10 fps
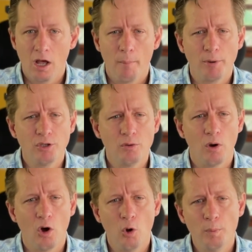but you
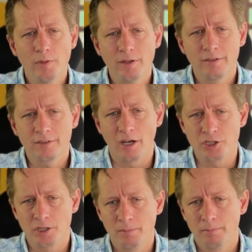open the
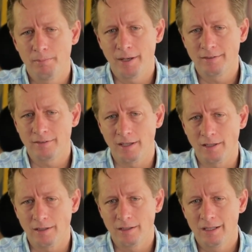discussion by
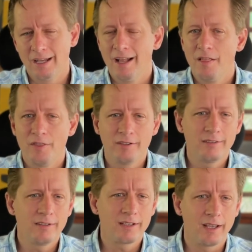stating this is
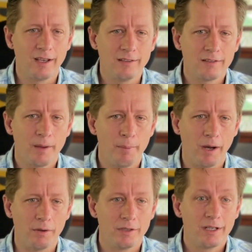a case
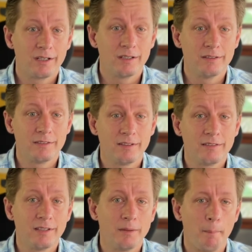about
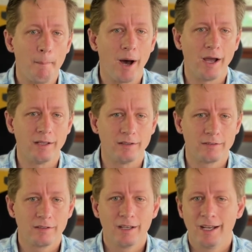consistent
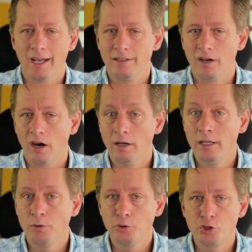bias and
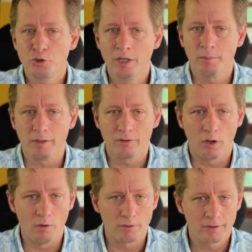unequal treatment
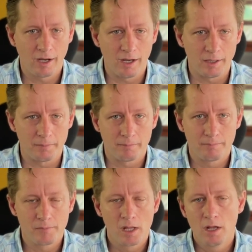over time.
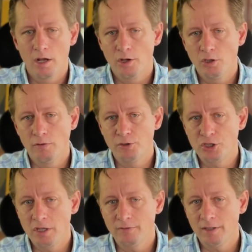You've
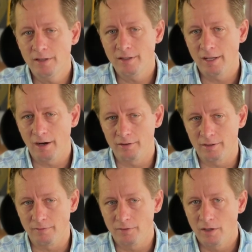shifted the
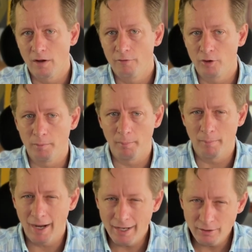narrative from a
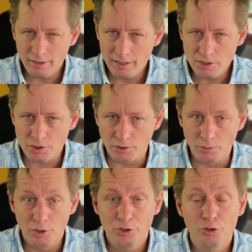minor issue
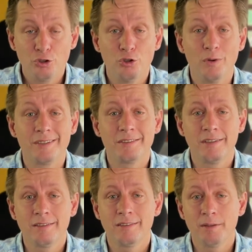to a
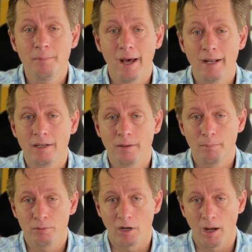systematic
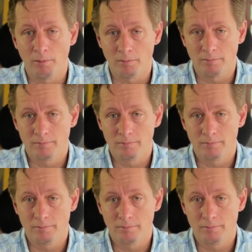problem.